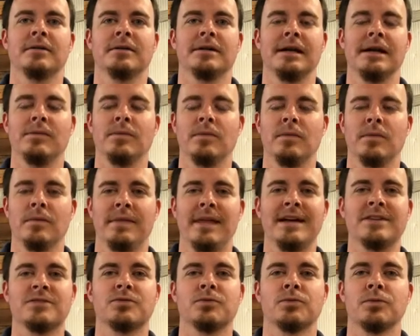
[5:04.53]
and
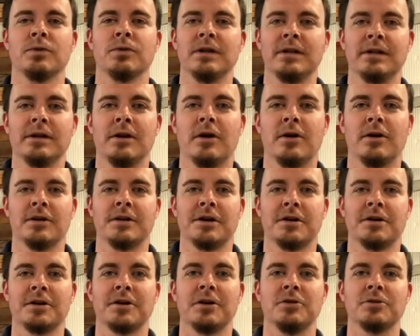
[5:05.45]
that's really hard in
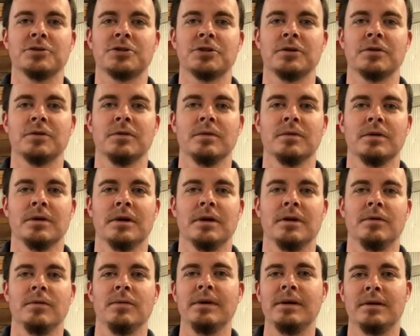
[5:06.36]
our culture.
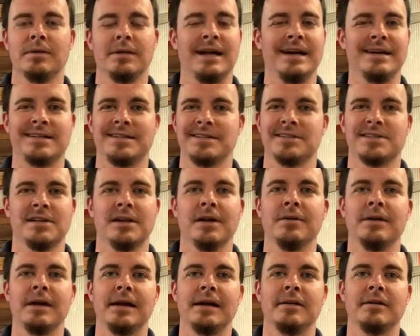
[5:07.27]
We don't like to slow
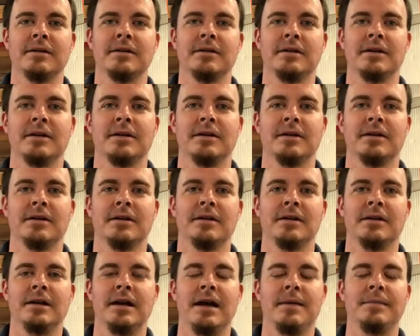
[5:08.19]
down.
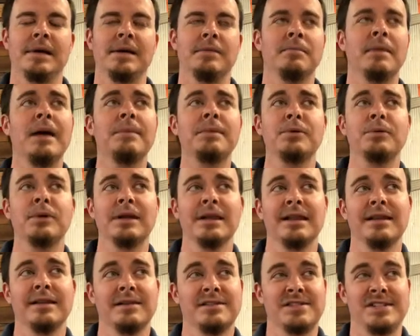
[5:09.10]
I mean, maybe
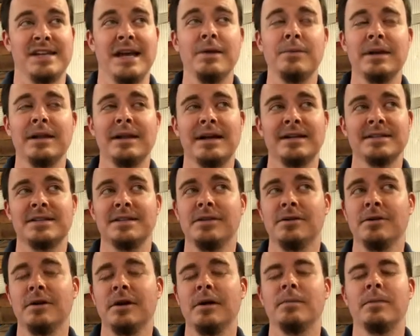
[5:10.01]
let's say we like to
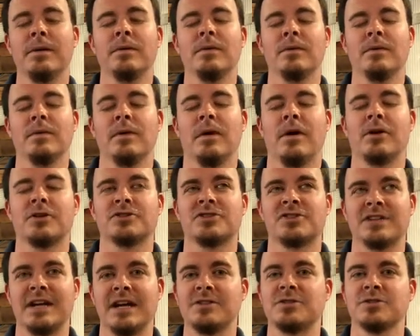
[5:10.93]
do it, but our
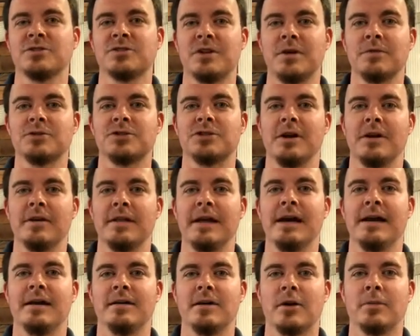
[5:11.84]
schedules don't show
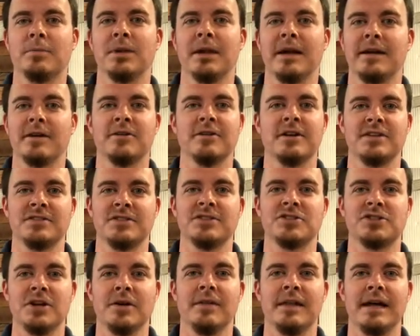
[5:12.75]
that, and our planner doesn't
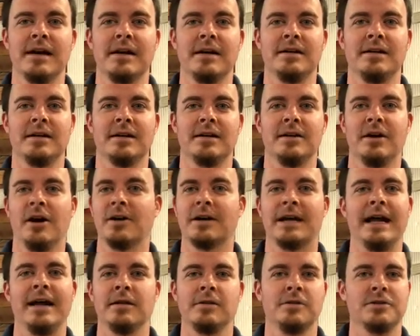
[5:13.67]
show that. Our
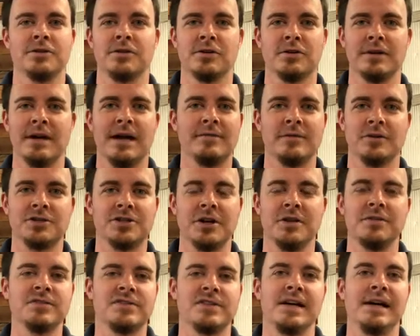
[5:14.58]
calendar never
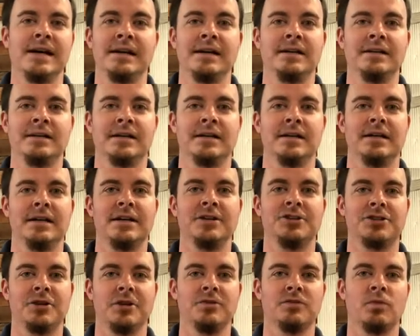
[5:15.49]
shows that. It
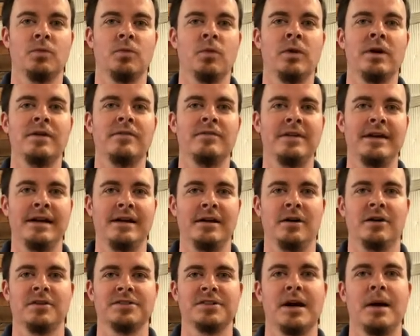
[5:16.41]
shows one event
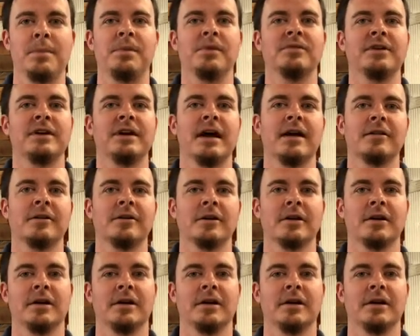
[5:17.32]
on top of another,